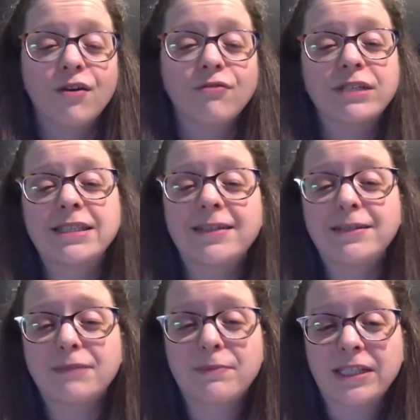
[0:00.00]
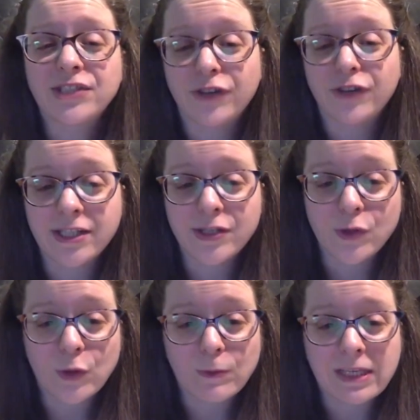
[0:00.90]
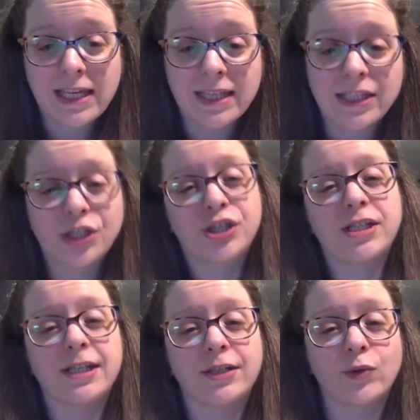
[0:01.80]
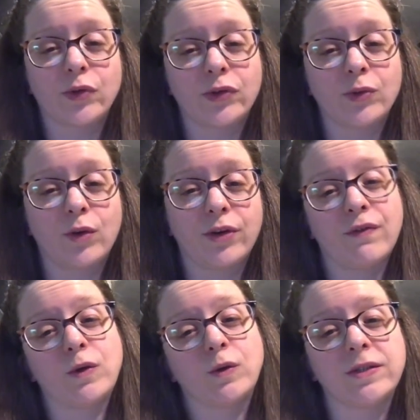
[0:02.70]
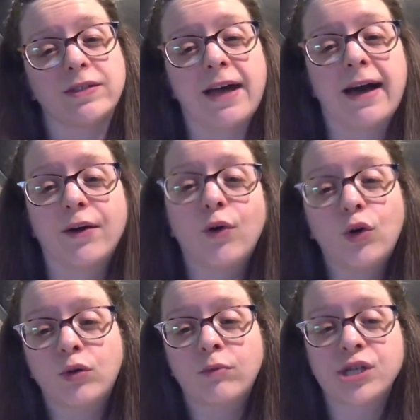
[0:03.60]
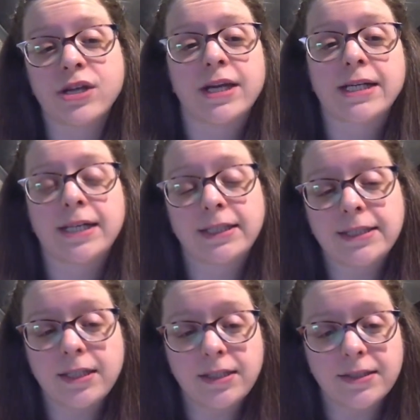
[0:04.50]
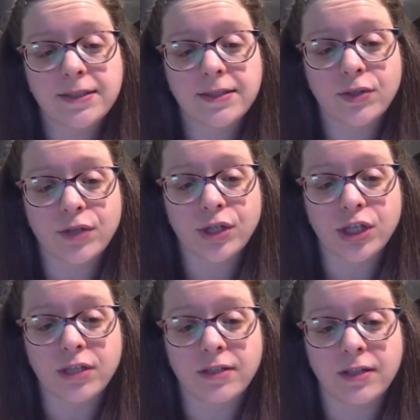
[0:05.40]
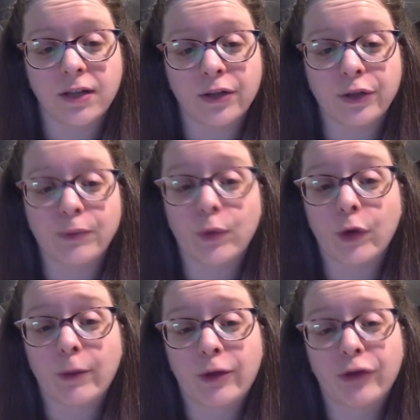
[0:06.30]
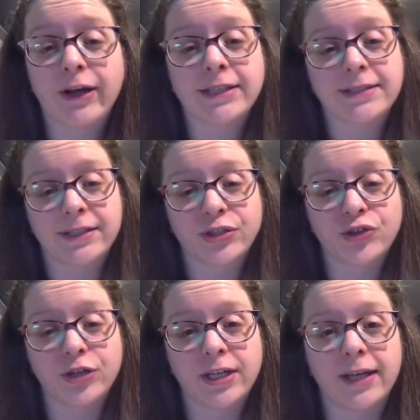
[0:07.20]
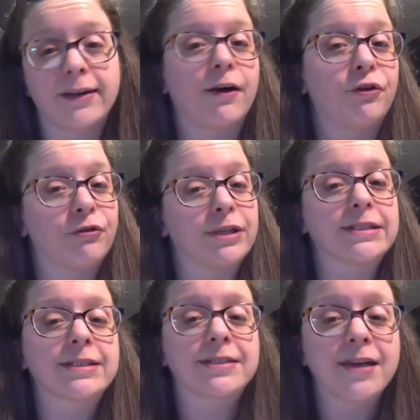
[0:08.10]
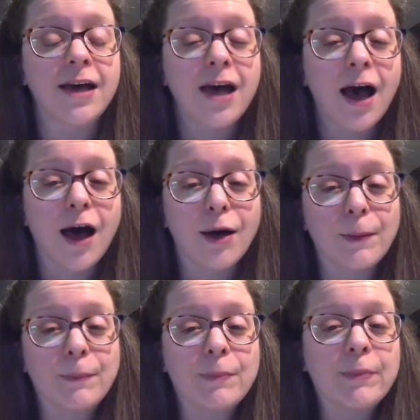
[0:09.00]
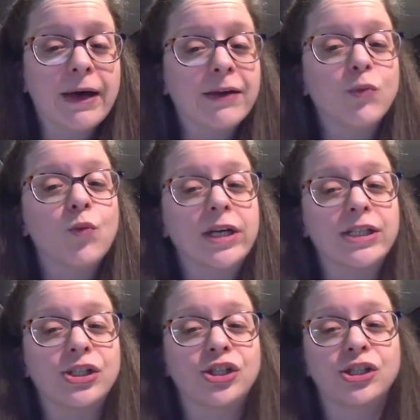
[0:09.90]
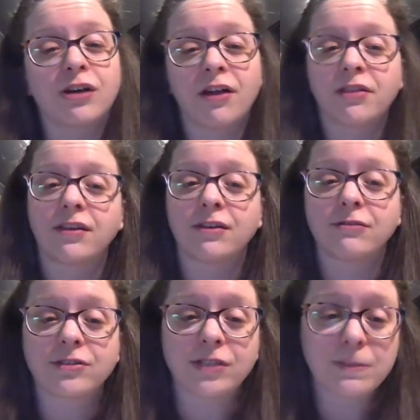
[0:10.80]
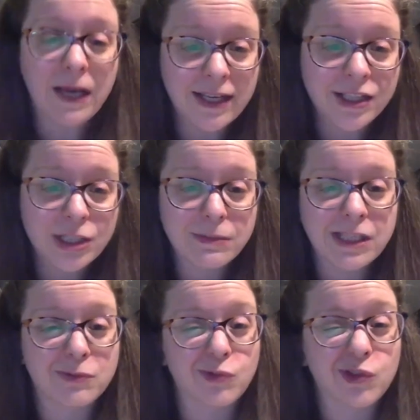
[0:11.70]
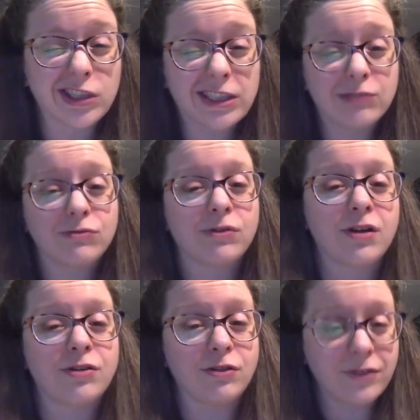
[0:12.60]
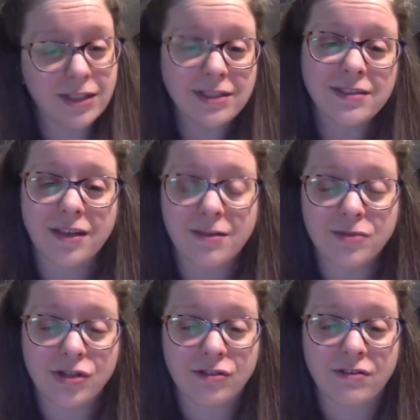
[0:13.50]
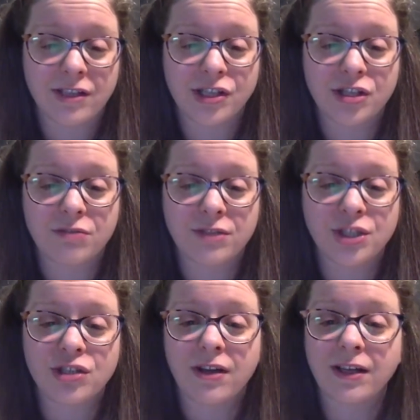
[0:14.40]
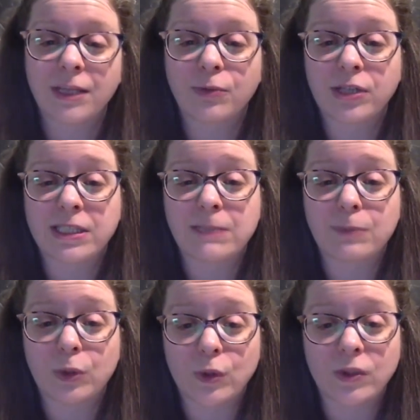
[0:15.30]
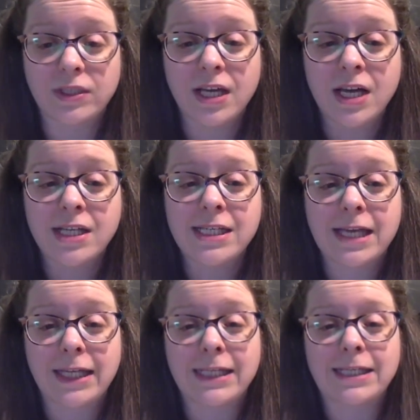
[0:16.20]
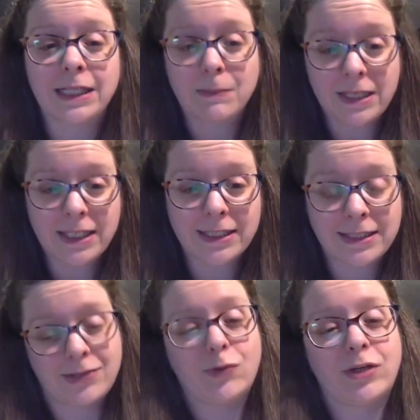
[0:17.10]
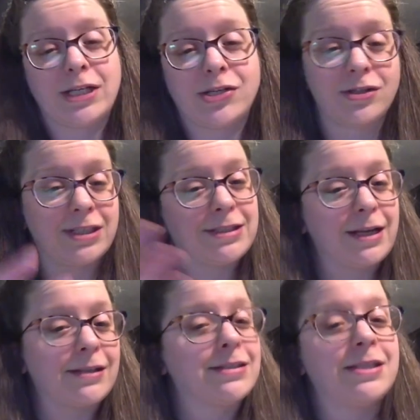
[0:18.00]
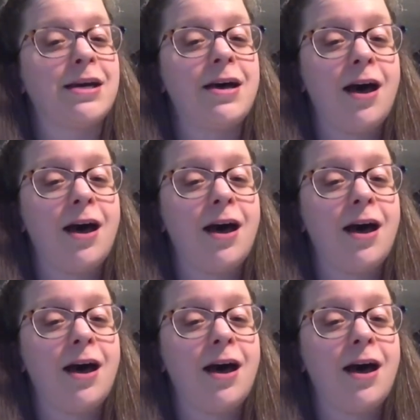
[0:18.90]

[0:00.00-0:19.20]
Recently, my best friend told me that she had ordered one of those at-home genetic test kits so that she could learn more about her ancestry and health risks. But when she got the results back, she became really nervous to learn that she was genetically predisposed to getting diabetes, according to this test.